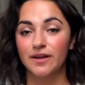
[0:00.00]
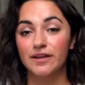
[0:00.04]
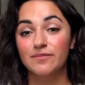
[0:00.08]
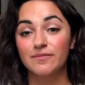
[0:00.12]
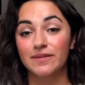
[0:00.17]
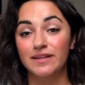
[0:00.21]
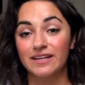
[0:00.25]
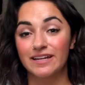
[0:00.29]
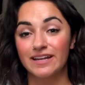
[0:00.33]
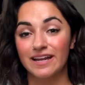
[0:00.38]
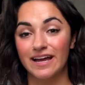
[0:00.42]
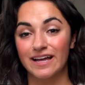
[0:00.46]

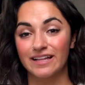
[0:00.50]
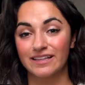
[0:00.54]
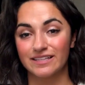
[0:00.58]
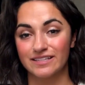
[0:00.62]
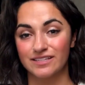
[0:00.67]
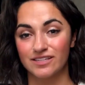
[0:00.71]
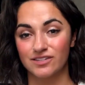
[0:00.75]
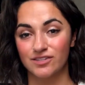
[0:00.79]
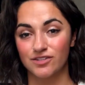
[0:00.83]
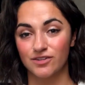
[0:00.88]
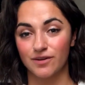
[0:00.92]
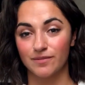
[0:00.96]
recommended I
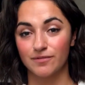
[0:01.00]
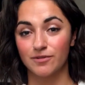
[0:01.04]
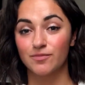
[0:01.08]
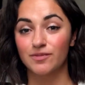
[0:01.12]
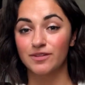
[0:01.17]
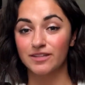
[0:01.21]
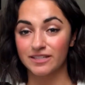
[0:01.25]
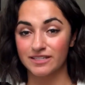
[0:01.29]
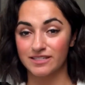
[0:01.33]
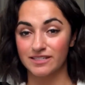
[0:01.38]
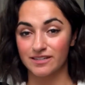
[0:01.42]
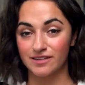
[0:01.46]
listen to. I'm going to
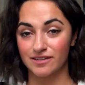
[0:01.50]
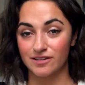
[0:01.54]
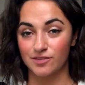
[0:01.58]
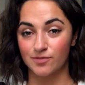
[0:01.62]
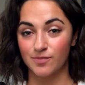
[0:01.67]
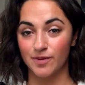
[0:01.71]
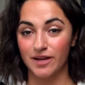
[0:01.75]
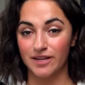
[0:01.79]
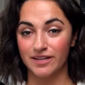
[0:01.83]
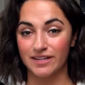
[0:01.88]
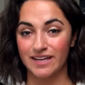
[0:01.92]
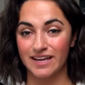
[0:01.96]
be listening to this
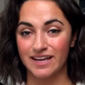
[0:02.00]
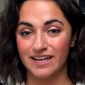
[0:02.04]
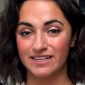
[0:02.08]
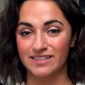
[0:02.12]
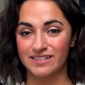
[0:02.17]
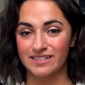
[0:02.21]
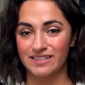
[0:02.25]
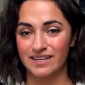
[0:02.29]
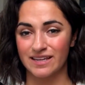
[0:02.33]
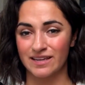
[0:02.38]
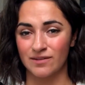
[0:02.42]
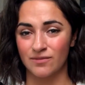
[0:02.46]

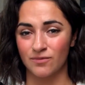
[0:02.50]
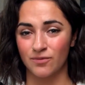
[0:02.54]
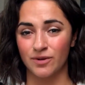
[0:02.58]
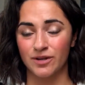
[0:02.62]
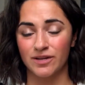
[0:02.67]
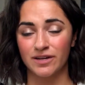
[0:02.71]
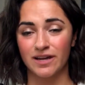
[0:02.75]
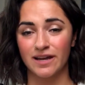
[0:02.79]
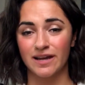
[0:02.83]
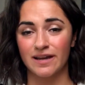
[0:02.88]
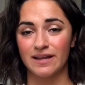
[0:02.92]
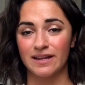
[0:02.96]
podcast and
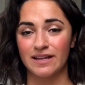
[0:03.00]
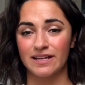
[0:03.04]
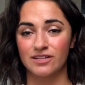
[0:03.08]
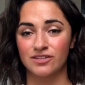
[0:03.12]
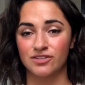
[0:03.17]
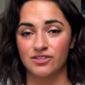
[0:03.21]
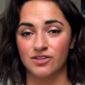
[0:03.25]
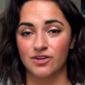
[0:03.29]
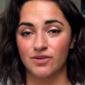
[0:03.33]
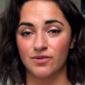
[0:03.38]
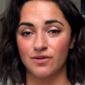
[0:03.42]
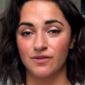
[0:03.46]
whatnot. And
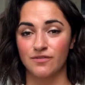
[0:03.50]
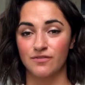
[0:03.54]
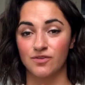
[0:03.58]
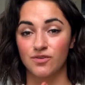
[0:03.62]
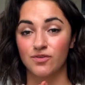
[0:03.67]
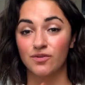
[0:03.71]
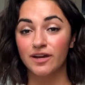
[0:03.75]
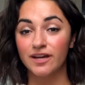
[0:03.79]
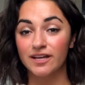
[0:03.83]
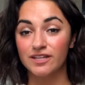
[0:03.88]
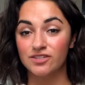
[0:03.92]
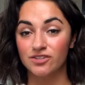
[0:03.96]
so, if
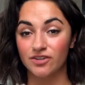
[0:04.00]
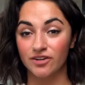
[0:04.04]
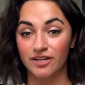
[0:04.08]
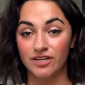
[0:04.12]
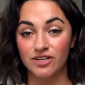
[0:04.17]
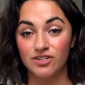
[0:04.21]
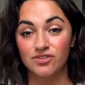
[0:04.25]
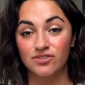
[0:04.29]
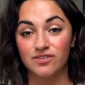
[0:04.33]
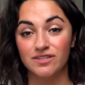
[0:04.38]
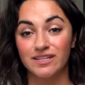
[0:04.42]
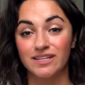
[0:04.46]
you guys are
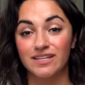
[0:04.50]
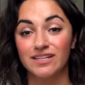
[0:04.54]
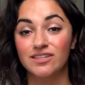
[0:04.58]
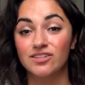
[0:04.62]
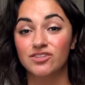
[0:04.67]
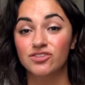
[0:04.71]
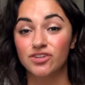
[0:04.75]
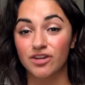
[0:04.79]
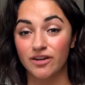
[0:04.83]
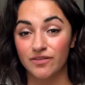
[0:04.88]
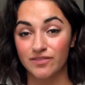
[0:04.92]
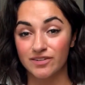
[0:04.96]
interested in
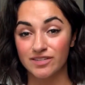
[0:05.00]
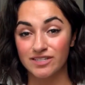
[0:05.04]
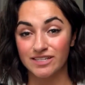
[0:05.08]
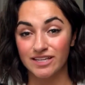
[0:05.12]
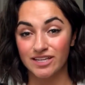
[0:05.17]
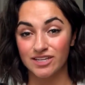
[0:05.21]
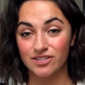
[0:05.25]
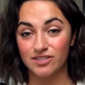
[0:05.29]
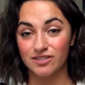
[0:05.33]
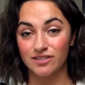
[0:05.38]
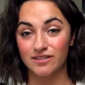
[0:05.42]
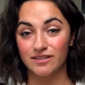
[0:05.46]
this
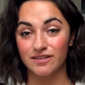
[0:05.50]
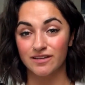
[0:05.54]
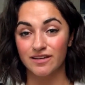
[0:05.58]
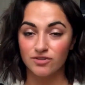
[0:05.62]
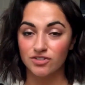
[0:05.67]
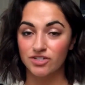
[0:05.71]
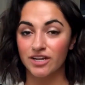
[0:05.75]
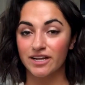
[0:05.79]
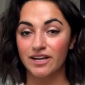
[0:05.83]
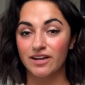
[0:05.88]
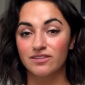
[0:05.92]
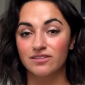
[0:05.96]
conversation,
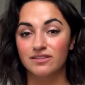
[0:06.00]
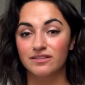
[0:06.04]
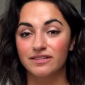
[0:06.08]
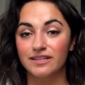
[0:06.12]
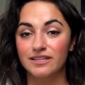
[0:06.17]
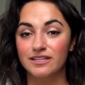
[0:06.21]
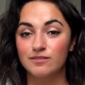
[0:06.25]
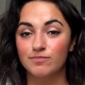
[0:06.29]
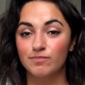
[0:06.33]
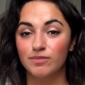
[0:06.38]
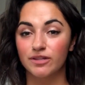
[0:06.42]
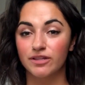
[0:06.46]
check out the
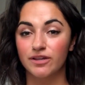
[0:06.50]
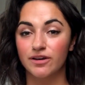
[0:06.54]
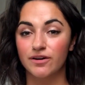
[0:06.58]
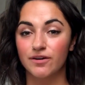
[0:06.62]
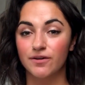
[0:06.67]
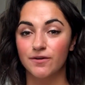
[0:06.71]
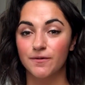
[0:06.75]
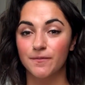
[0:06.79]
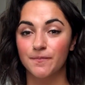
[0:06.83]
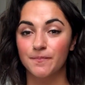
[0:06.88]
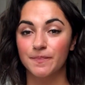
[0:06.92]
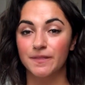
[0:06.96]
links
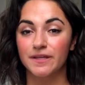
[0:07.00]
below.